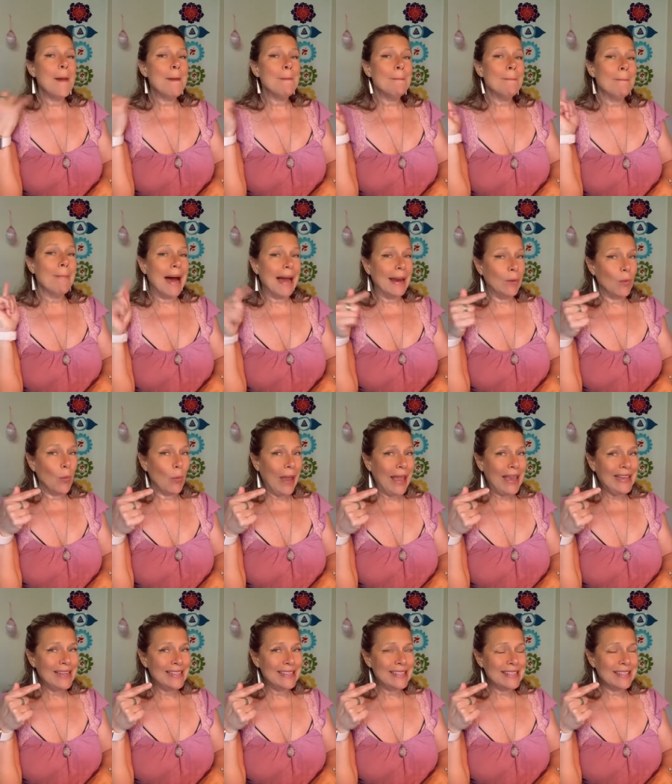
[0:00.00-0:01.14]
My
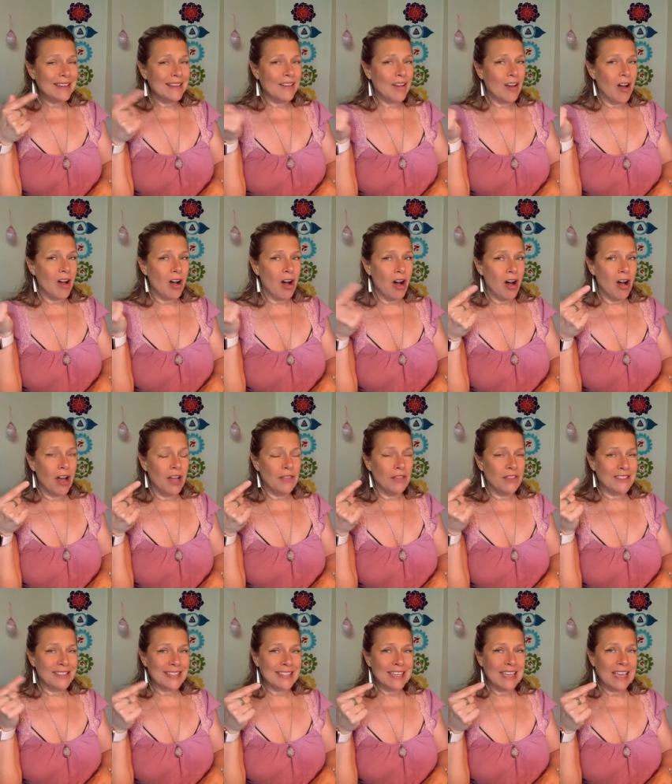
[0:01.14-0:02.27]
weight on
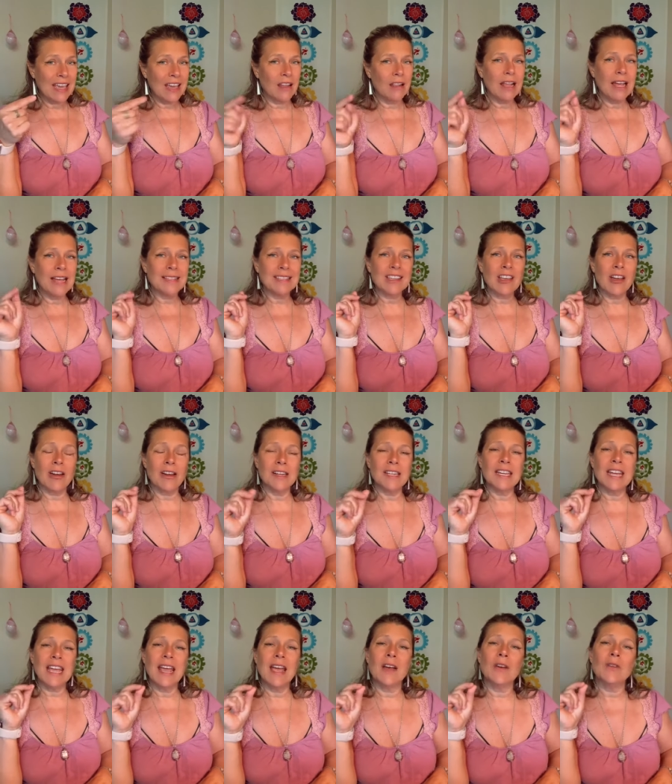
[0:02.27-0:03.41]
the scale has gone
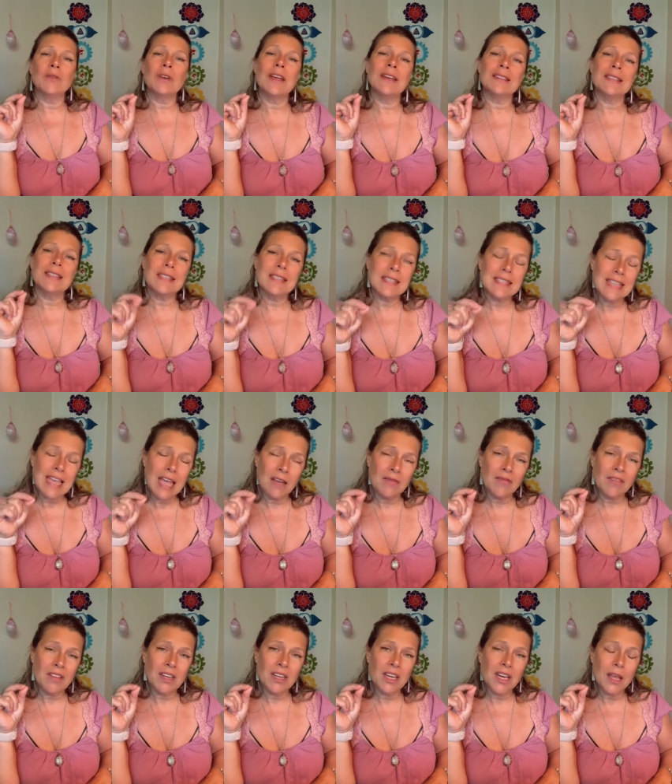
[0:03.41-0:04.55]
down
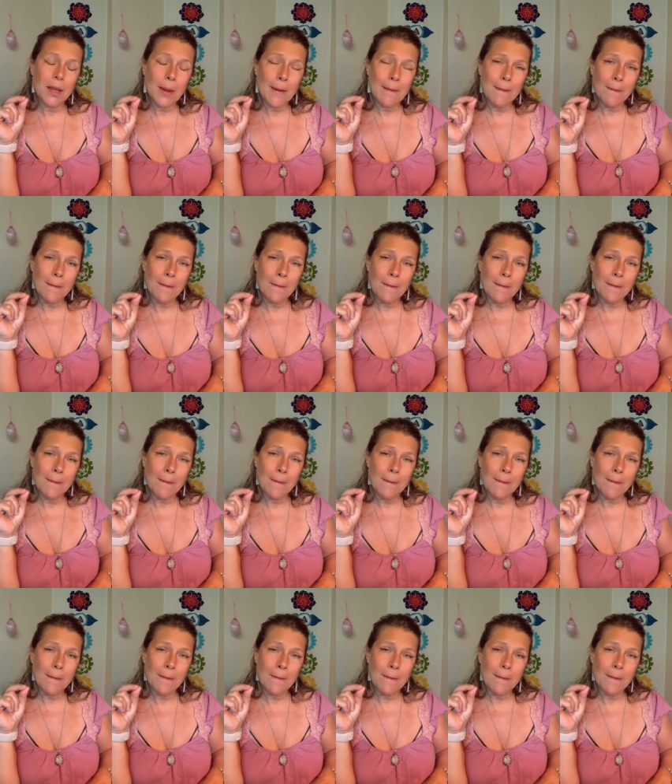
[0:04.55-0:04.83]
seven